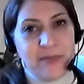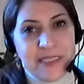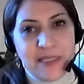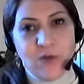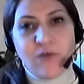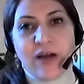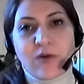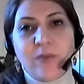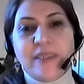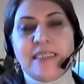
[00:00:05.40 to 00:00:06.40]
Niloufar
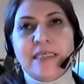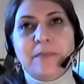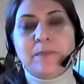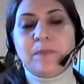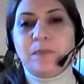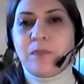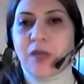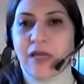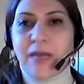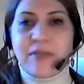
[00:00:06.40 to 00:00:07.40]
Omidi. I
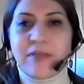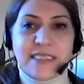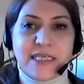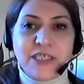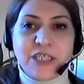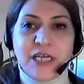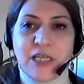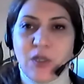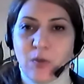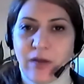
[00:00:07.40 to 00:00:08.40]
am a researcher in
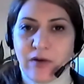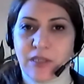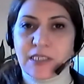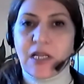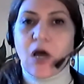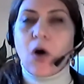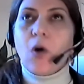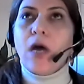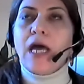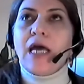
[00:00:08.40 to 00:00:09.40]
human rights law,
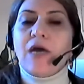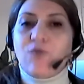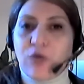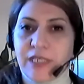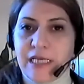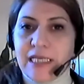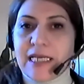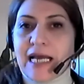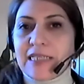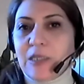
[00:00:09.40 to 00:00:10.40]
working
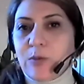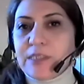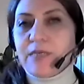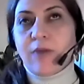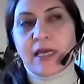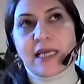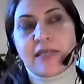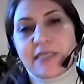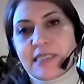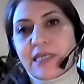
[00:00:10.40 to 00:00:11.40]
at Lucy Michael
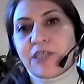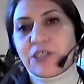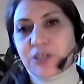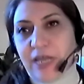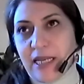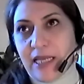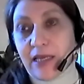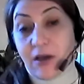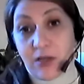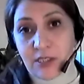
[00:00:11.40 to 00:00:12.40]
Research Training
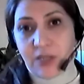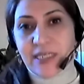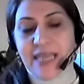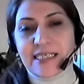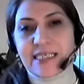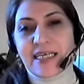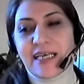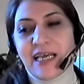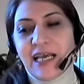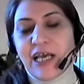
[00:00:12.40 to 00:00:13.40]
Consultancy.
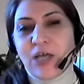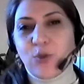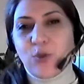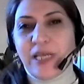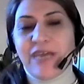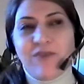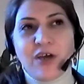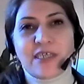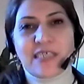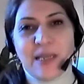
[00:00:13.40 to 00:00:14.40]
Today, we are
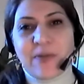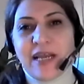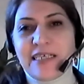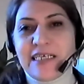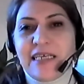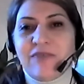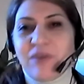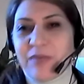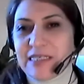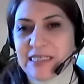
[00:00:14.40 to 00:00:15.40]
celebrating
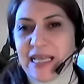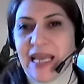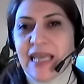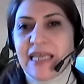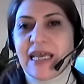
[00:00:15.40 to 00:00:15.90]
Women's Day